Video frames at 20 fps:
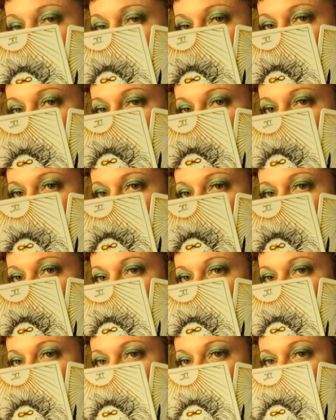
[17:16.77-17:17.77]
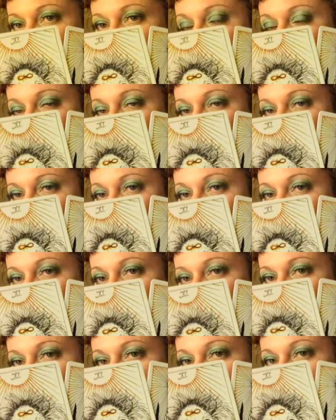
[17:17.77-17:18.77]
this is um, a
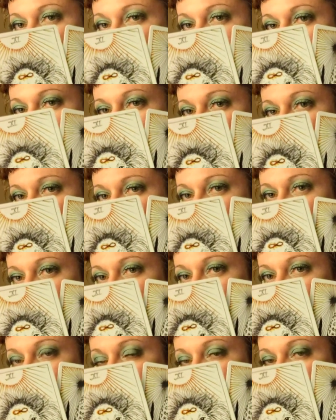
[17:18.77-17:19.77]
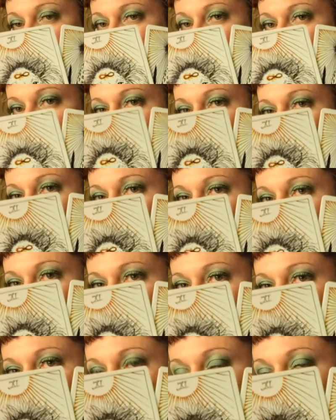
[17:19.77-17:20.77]
card of Leo. This is a card of Gemini
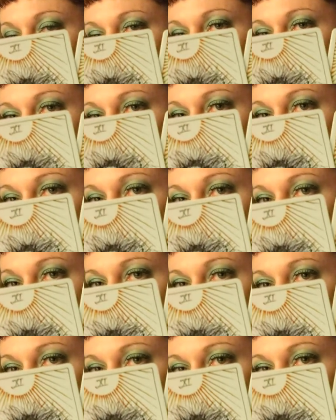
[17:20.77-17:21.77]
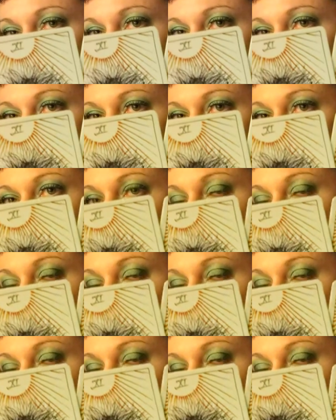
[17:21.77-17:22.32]
the, with the magician here.